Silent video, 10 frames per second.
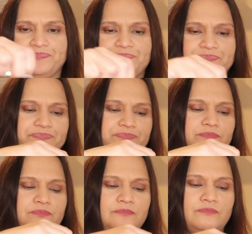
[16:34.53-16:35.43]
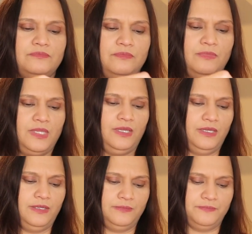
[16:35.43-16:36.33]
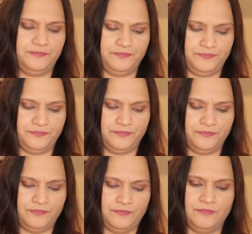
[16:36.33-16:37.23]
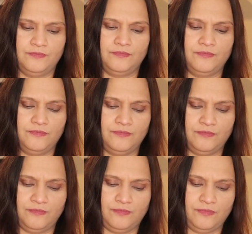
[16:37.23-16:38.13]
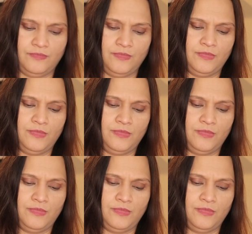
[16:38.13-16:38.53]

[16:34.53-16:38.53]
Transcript: [no speech]